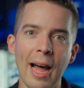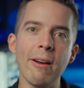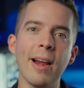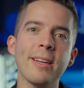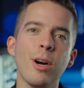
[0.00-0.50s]
How
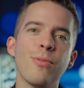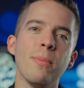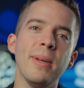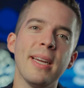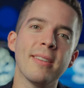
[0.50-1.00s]
did I go
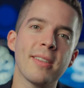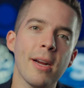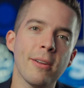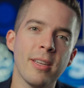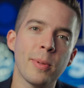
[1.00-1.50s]
from being a
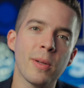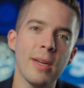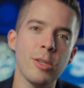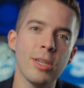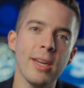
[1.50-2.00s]
stereotypical
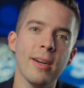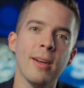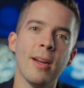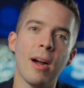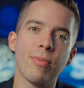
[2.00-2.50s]
engineer,
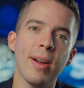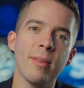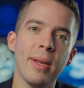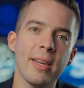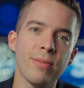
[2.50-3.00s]
afraid
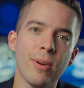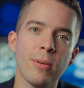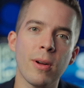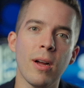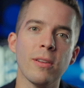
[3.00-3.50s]
of making
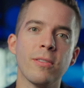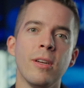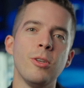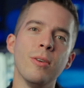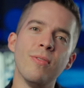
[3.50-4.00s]
phone calls,
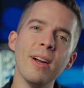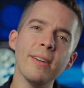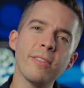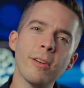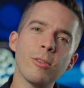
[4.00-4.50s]
to a
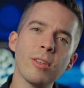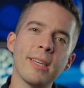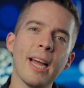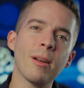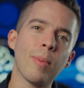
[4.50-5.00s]
very socially
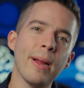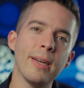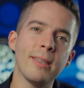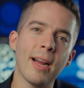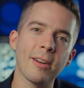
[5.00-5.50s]

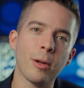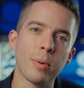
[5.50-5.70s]
calibrated technical